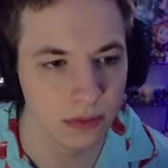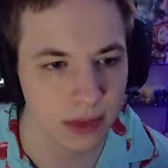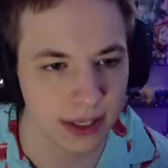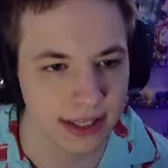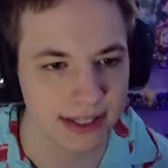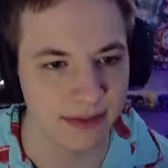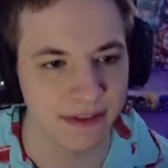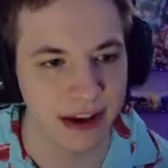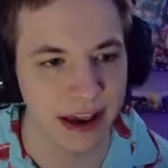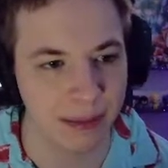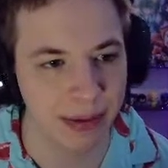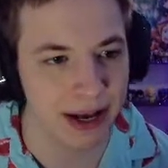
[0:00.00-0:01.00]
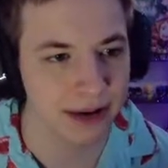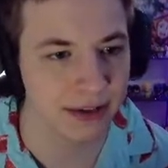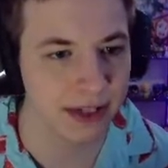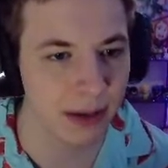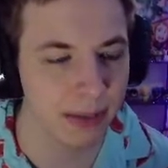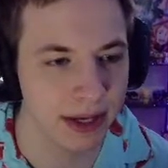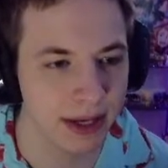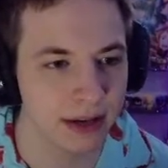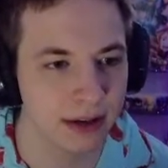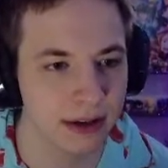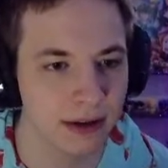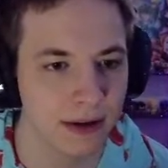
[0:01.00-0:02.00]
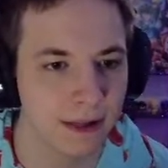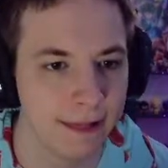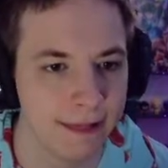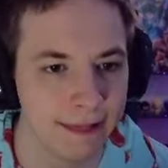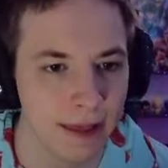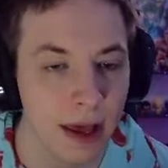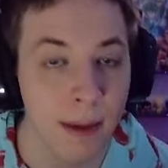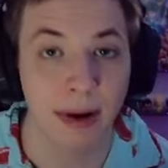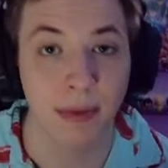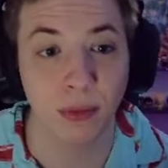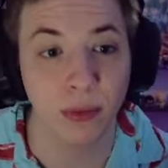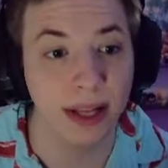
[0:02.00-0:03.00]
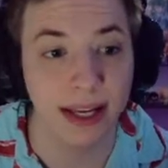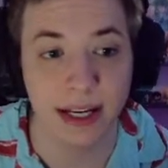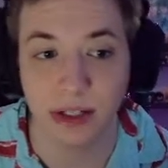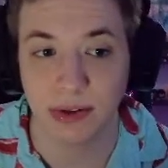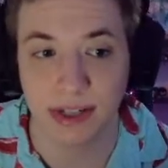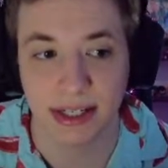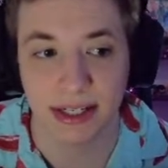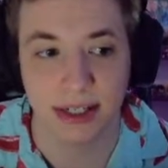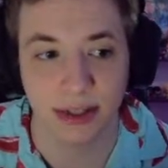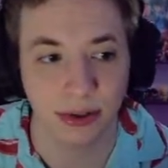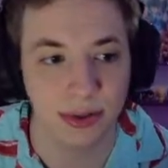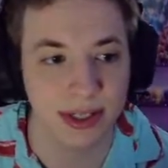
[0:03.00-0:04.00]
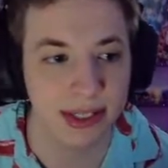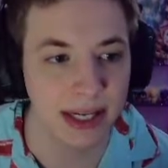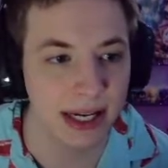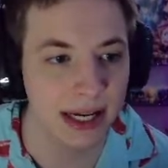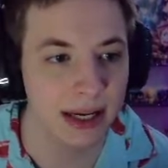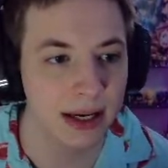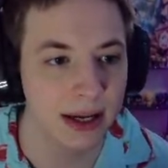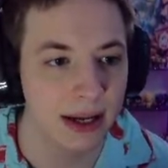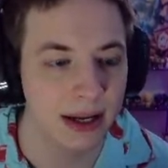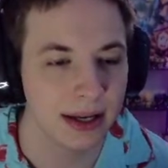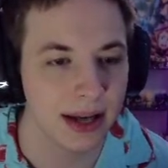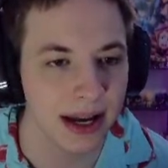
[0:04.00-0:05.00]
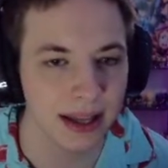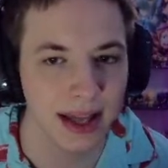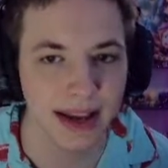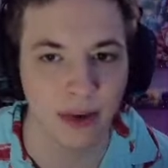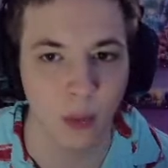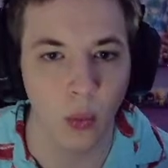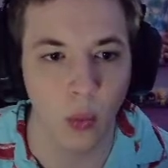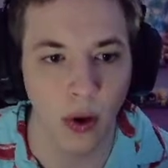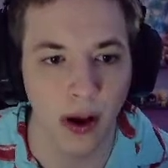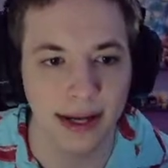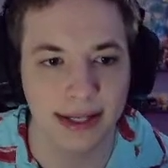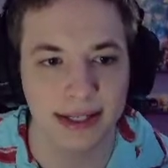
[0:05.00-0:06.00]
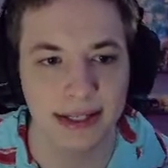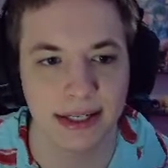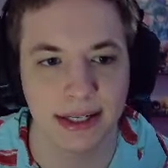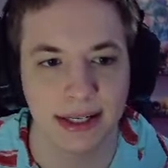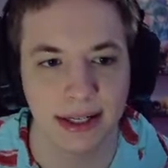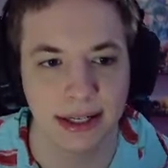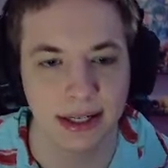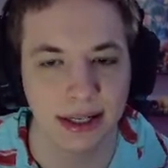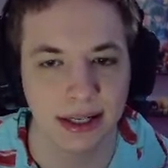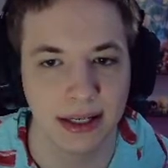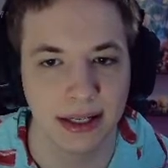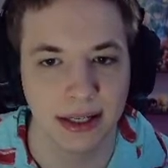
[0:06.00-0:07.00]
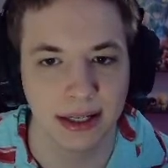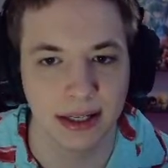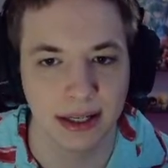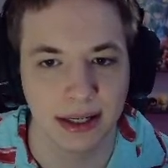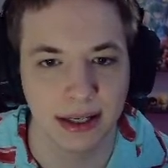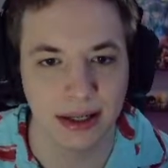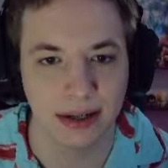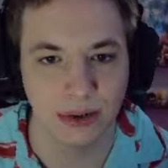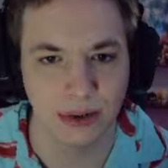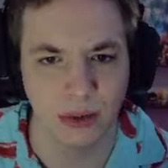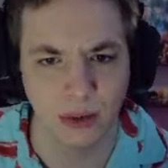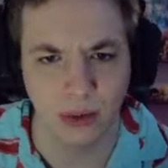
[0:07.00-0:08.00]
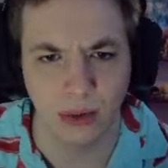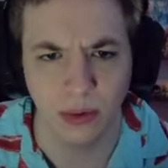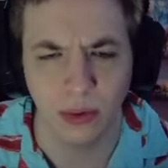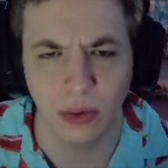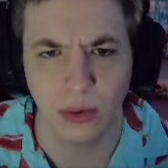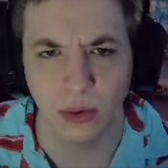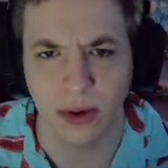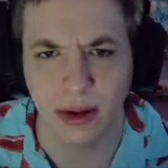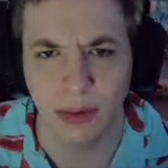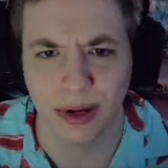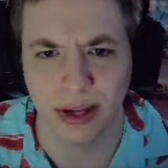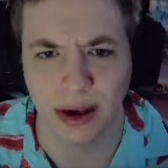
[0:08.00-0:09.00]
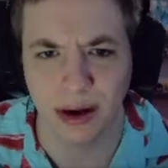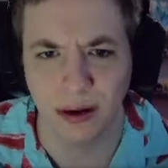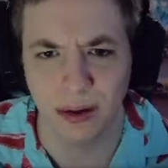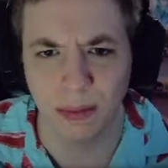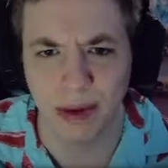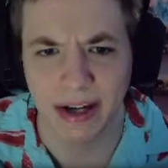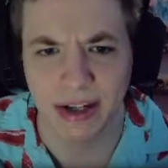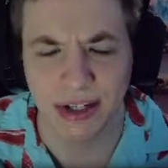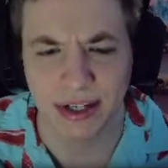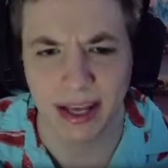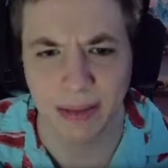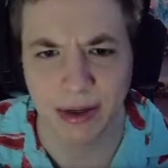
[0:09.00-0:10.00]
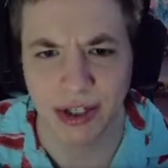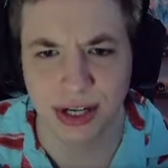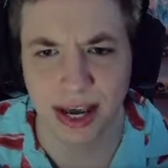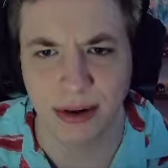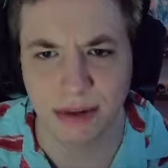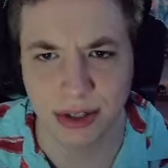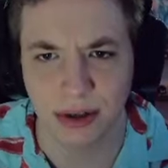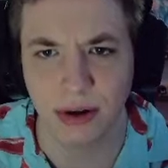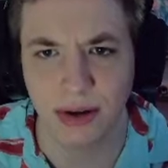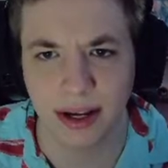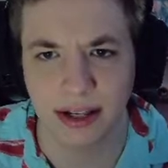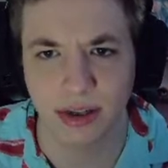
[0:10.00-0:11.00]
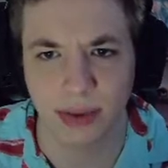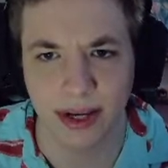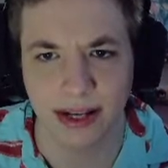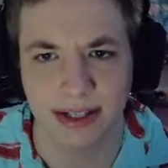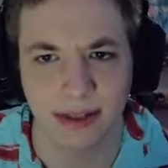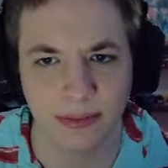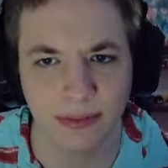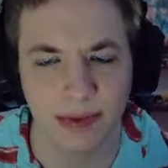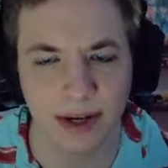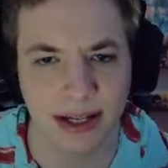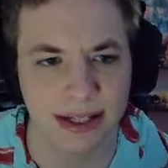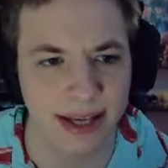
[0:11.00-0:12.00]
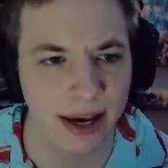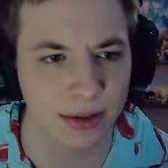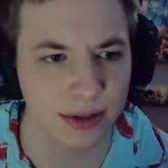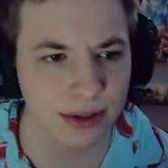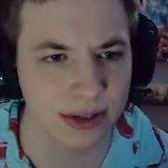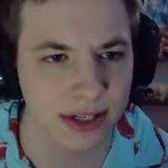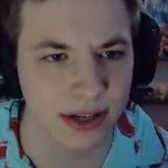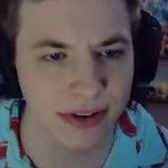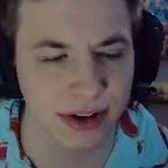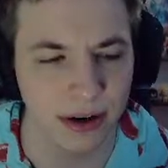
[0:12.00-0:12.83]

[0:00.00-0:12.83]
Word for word: Got some vampires up in here. But I'm really interested to see kind of like what... Ooh, ooh, here we go. Magic damage counter. Okay, so we got some nice counter stuff here.